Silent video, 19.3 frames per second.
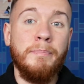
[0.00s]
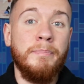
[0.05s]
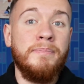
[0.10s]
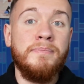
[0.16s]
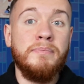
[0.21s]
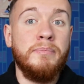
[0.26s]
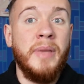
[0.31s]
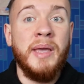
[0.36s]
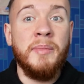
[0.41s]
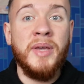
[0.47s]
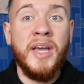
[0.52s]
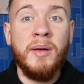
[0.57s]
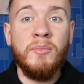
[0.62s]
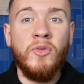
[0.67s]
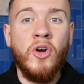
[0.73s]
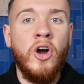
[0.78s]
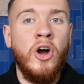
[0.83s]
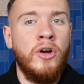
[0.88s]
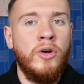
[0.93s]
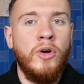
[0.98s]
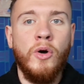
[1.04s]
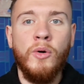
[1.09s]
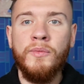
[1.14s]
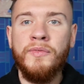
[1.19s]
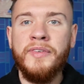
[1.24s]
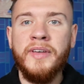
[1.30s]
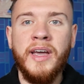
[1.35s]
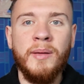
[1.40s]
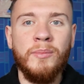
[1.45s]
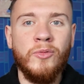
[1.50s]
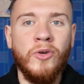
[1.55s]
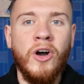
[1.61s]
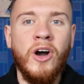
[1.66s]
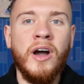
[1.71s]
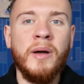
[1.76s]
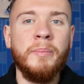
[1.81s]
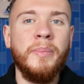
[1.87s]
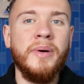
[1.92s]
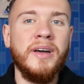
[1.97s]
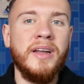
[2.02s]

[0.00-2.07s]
Maybe I'm wrong, hopefully I'm wrong,